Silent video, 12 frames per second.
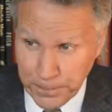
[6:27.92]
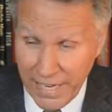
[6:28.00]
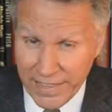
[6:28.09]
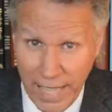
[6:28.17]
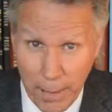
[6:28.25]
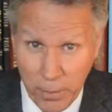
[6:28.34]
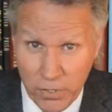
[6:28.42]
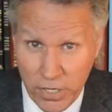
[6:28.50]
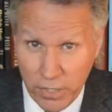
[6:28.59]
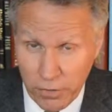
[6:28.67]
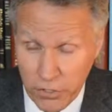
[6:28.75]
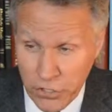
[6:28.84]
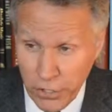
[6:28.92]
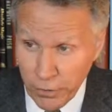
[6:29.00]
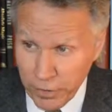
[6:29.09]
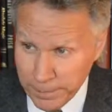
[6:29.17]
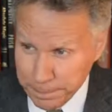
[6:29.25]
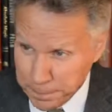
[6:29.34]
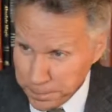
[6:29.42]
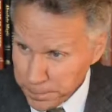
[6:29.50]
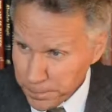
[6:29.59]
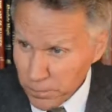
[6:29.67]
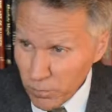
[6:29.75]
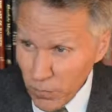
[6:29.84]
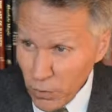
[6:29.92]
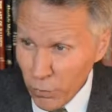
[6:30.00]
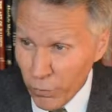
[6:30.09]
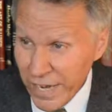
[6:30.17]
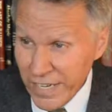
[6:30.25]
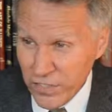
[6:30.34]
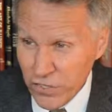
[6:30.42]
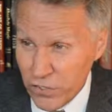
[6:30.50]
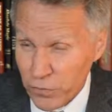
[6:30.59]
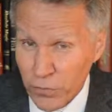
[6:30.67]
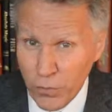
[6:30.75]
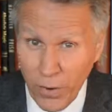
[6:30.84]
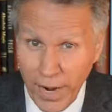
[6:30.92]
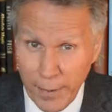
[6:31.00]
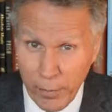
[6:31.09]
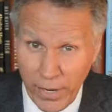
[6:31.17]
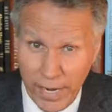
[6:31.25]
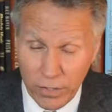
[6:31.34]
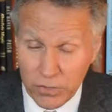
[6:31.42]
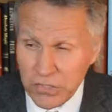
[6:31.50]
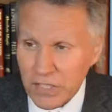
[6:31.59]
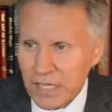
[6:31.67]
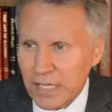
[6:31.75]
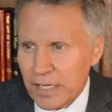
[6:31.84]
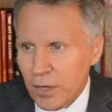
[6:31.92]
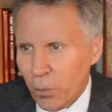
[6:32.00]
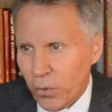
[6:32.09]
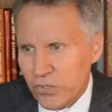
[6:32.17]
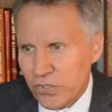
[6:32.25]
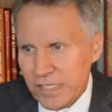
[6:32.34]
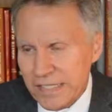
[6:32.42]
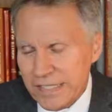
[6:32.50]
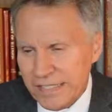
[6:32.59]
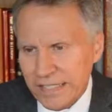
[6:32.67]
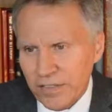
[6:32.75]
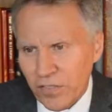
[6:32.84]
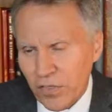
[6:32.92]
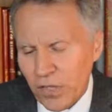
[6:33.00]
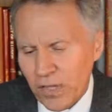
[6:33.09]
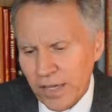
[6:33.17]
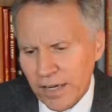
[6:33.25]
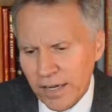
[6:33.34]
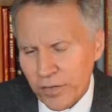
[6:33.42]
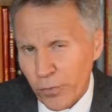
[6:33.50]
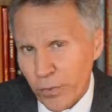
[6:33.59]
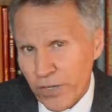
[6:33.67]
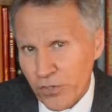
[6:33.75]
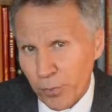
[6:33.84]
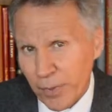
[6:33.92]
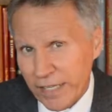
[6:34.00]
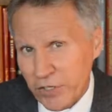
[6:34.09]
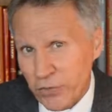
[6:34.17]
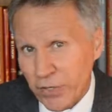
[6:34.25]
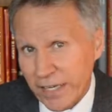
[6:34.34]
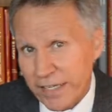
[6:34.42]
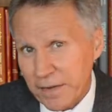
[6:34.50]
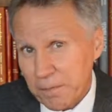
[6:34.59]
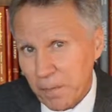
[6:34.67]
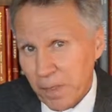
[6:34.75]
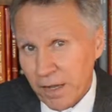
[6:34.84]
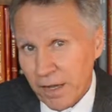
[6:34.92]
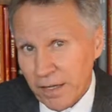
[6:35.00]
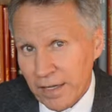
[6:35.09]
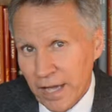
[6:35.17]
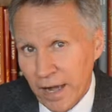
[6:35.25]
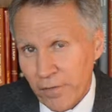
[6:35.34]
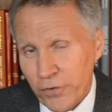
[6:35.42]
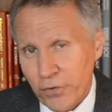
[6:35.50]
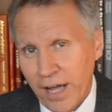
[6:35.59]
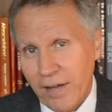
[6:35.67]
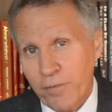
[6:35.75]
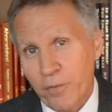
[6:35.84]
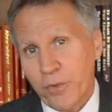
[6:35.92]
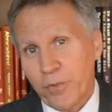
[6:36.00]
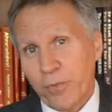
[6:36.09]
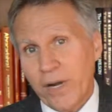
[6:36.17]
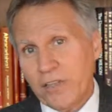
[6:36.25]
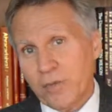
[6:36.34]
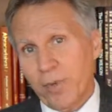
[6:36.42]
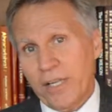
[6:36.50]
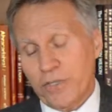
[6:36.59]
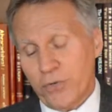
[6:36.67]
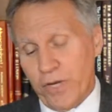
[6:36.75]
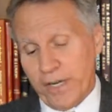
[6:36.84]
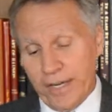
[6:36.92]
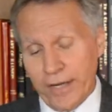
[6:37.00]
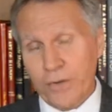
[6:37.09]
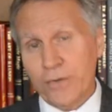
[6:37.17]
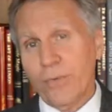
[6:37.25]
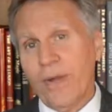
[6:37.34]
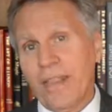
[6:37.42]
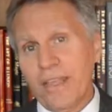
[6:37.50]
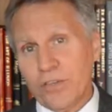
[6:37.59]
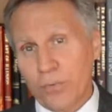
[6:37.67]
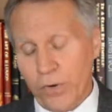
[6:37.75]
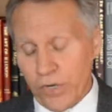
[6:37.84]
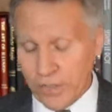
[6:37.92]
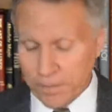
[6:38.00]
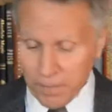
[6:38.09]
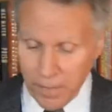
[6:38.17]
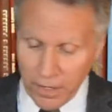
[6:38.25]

at that particular show that raises a few eyebrows was he did the razor blade trick. Now, if you're not familiar with the razor blade trick, here's the way this works.